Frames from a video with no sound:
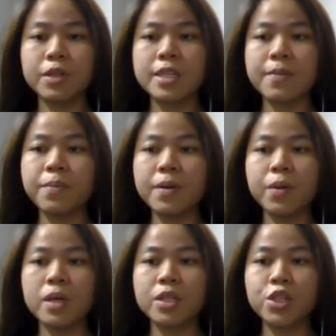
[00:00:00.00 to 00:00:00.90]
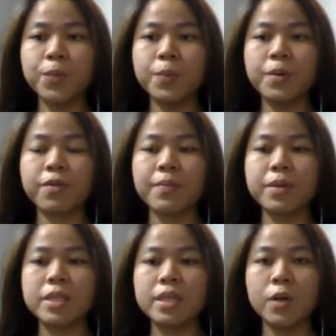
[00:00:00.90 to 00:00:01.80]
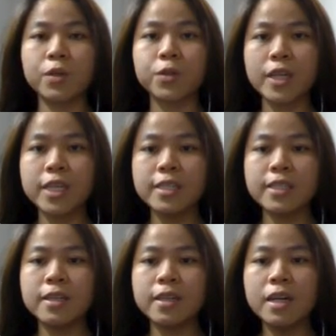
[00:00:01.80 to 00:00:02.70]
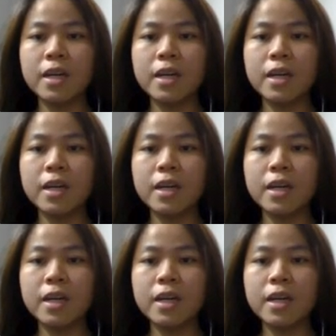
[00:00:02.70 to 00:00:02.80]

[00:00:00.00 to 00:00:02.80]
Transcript: For example, we assume perfect mixing on trace,